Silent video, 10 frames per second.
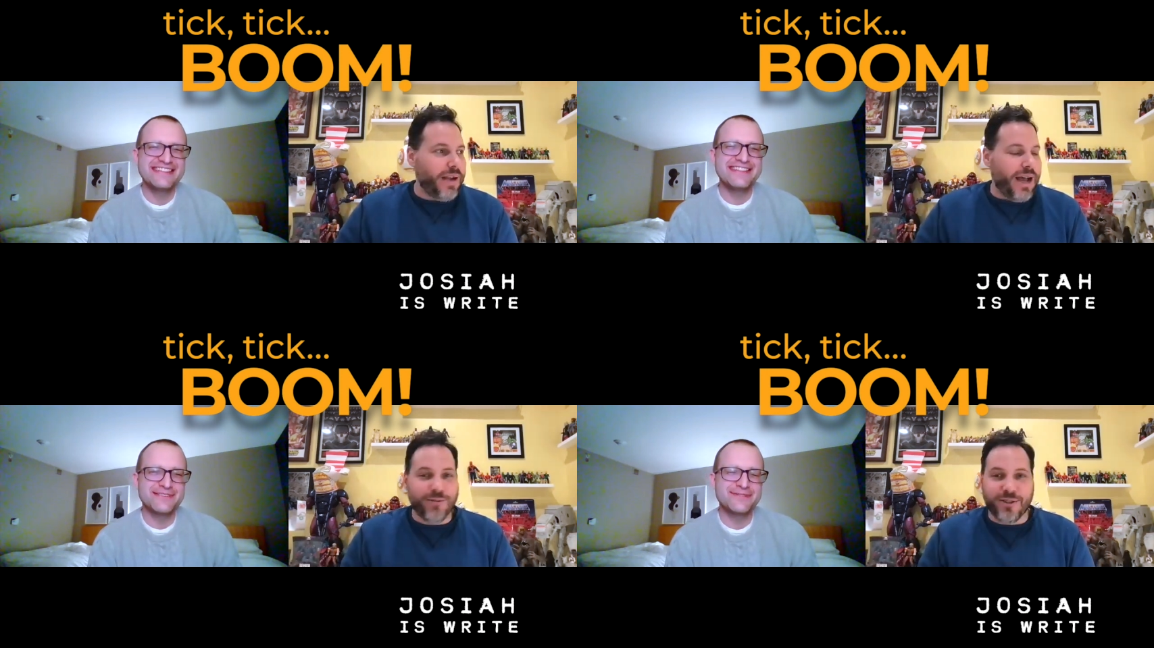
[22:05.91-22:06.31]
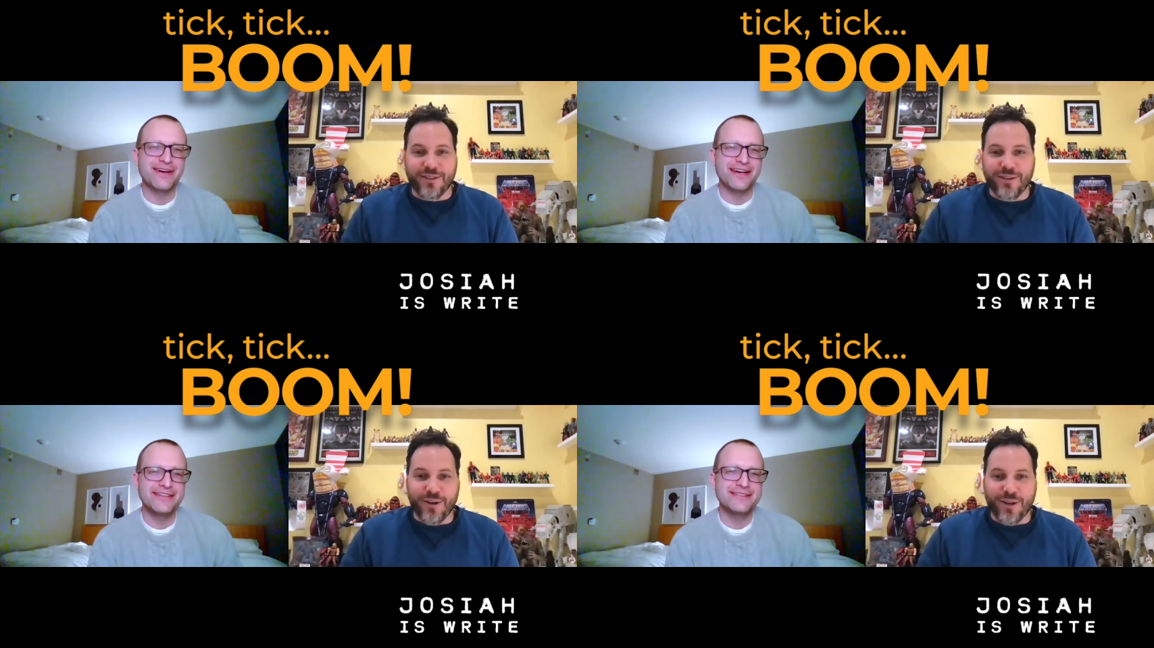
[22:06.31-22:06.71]
Speaker 1: I was
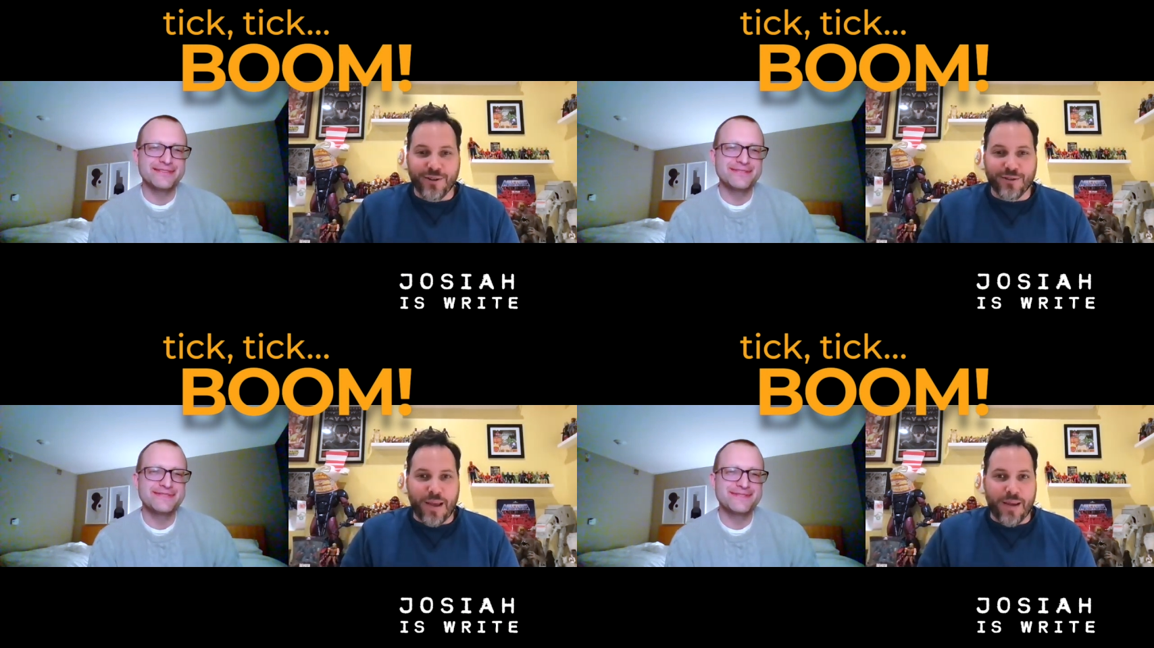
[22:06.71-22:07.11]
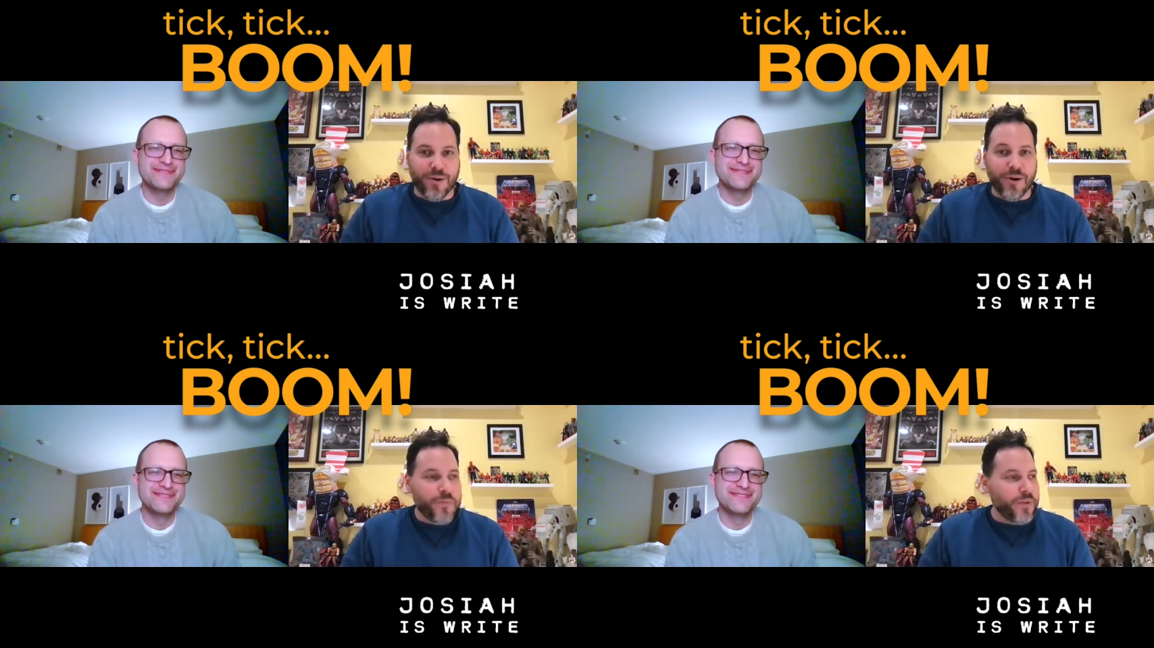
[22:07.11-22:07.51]
delivering right. a
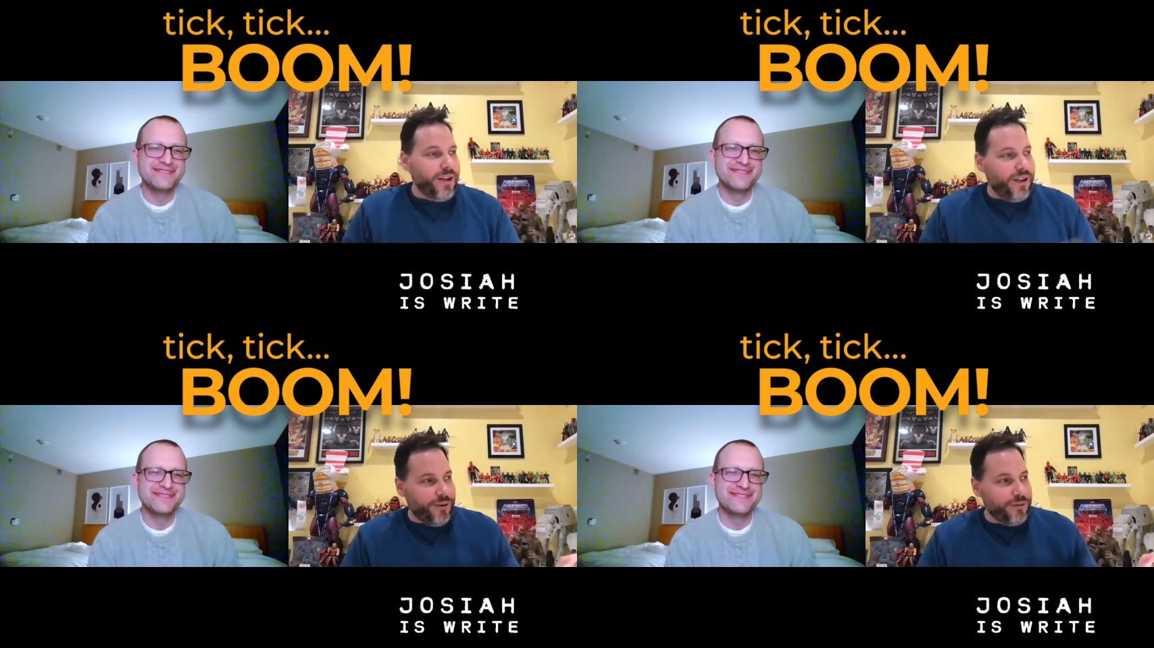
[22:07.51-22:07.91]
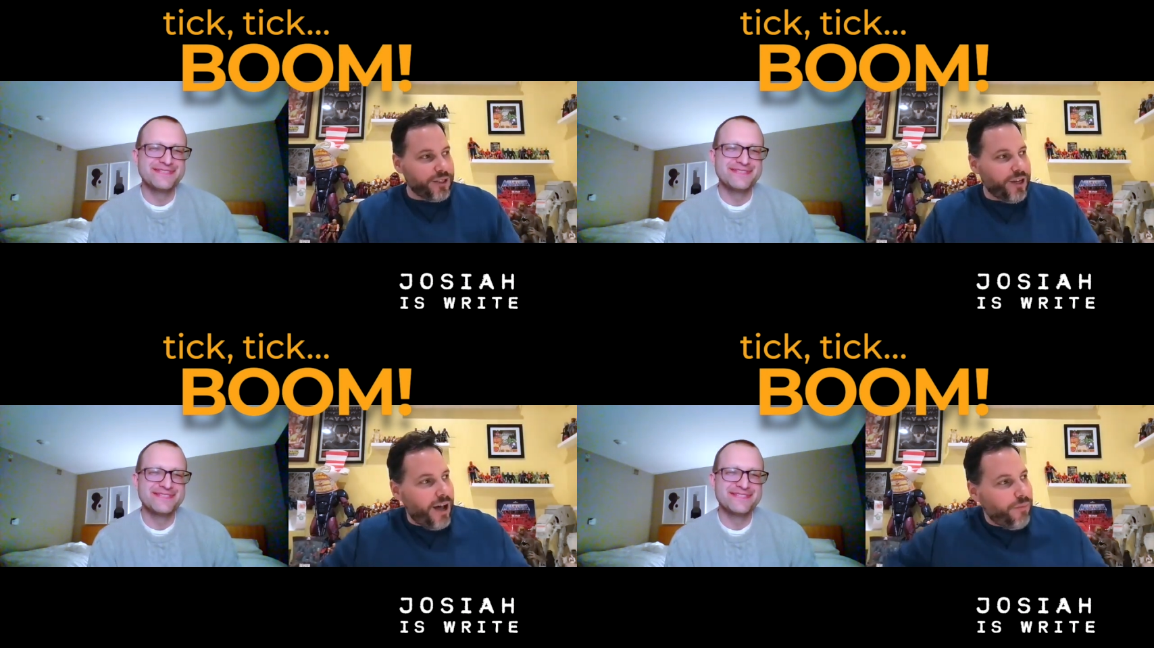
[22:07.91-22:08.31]
newspaper, and there was a
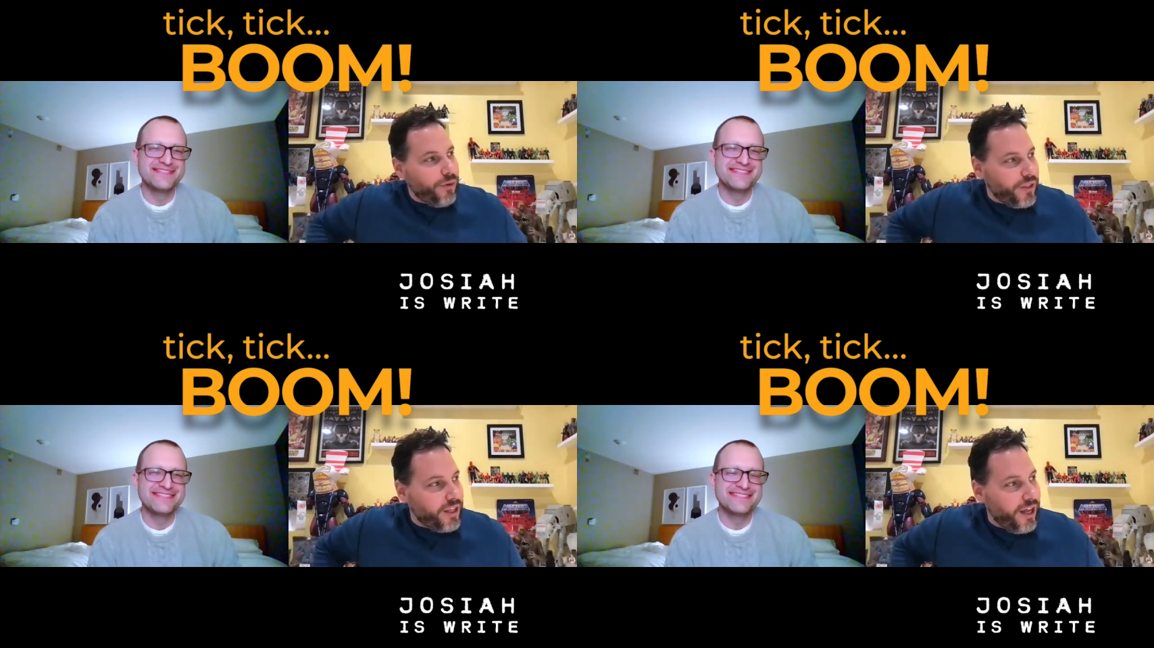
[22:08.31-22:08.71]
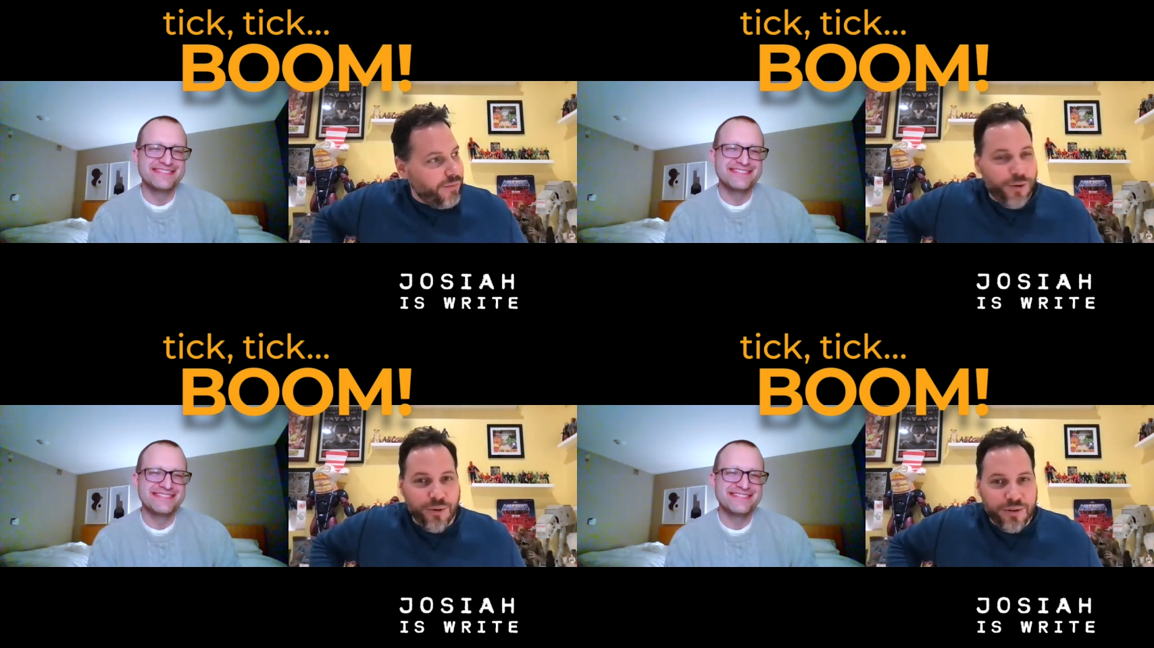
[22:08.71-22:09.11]
cop with a gun
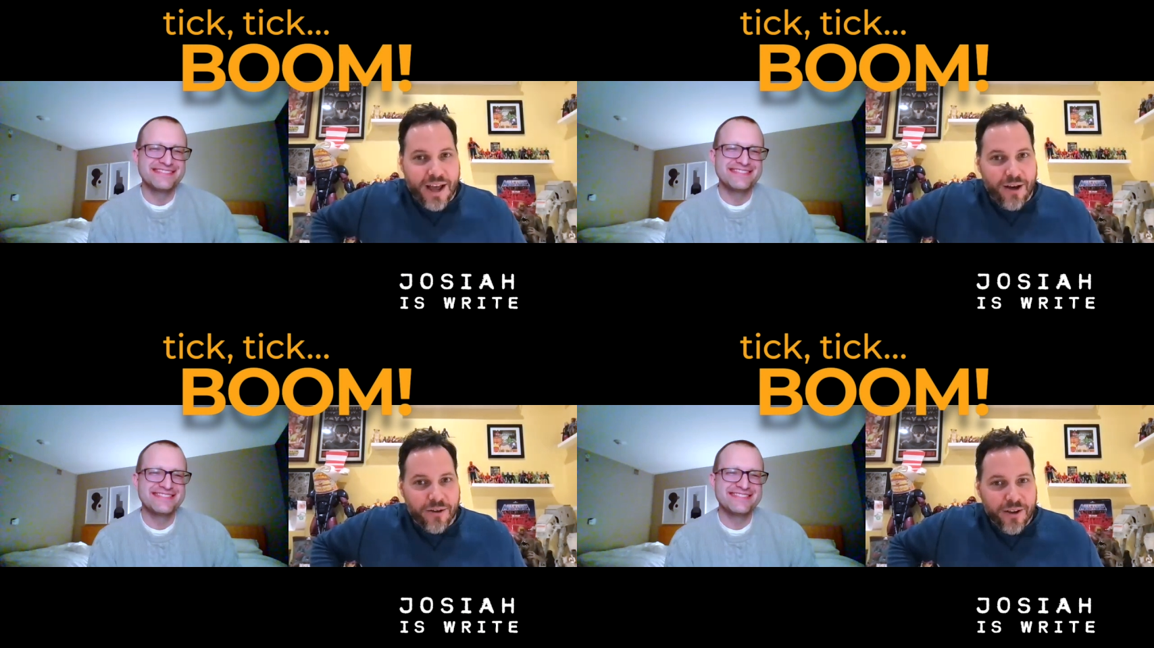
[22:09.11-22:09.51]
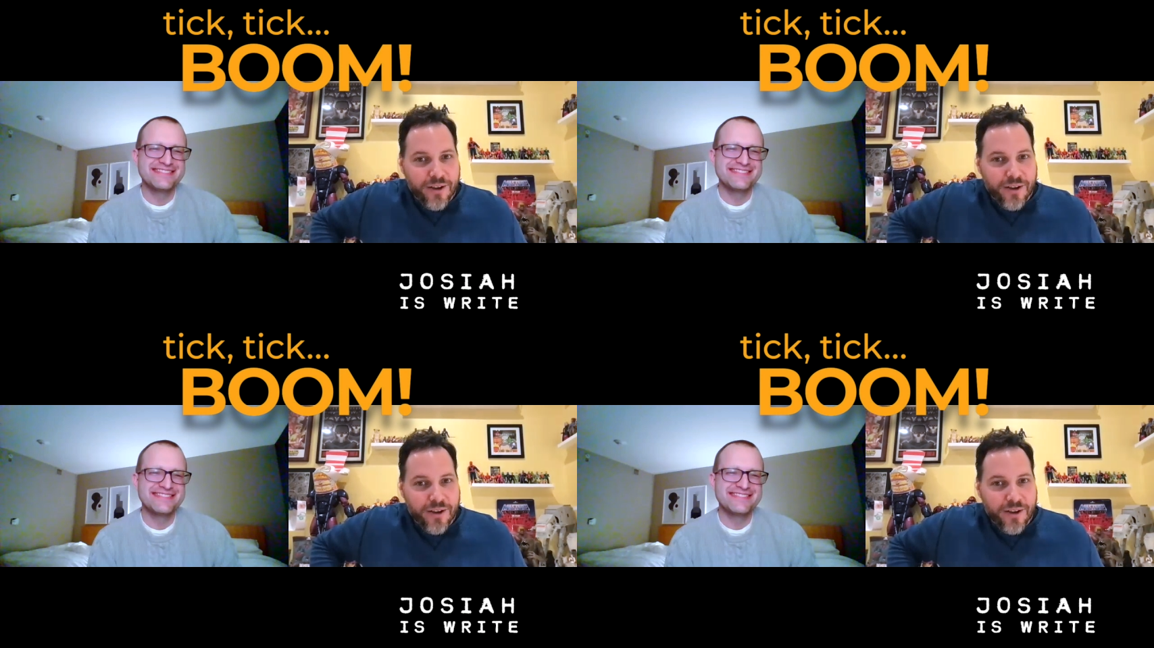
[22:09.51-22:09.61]
pulled out,